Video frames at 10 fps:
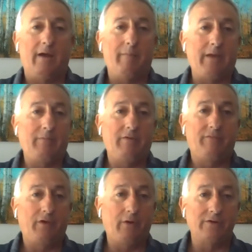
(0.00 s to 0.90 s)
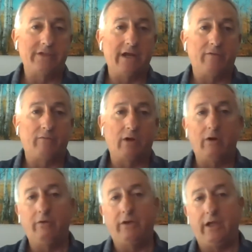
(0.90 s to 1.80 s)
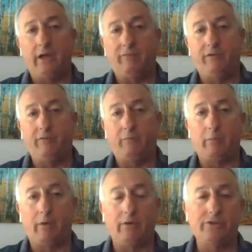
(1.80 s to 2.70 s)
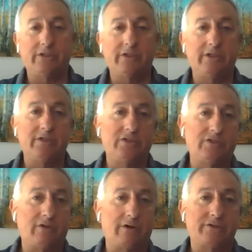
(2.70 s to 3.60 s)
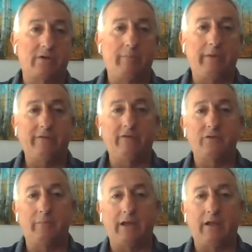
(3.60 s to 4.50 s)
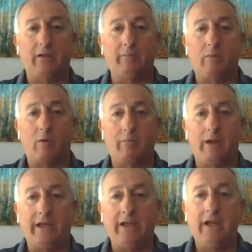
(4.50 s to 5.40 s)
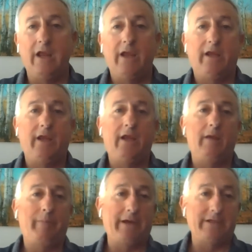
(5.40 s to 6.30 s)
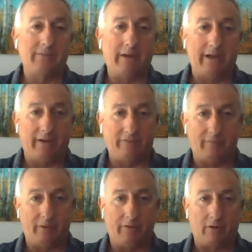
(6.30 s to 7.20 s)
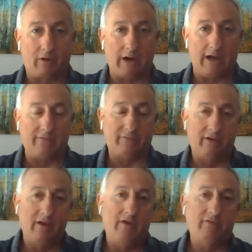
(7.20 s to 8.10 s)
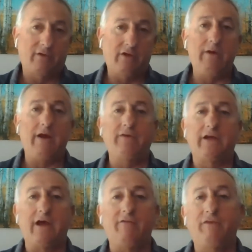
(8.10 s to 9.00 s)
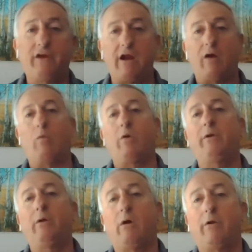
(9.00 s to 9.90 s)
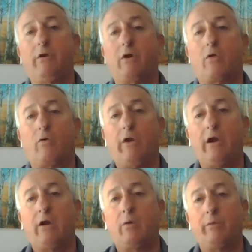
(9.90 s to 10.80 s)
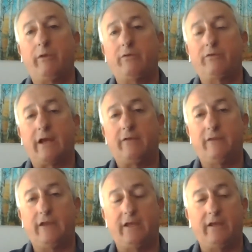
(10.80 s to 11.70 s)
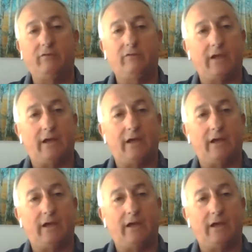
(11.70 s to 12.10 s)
Maybe a few years down the road, you get a few promotions, you start your own business, you make a little bit more money, you pay somebody else to mow your grass. So you have to kind of figure out where you are in your career with those kind of things.